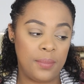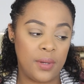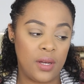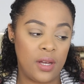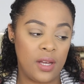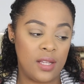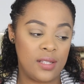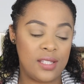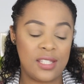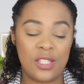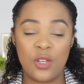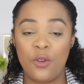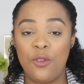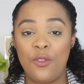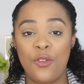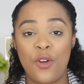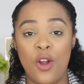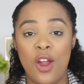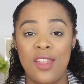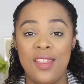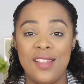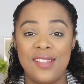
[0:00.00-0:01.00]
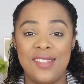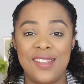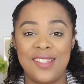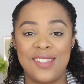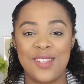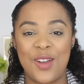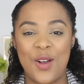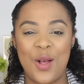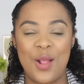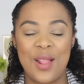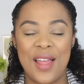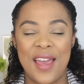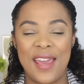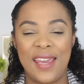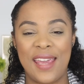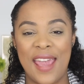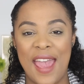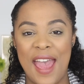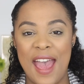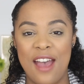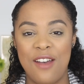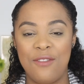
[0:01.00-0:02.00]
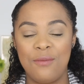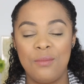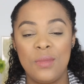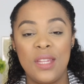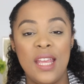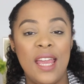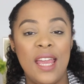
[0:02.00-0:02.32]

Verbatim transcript: But so far, this is all I have.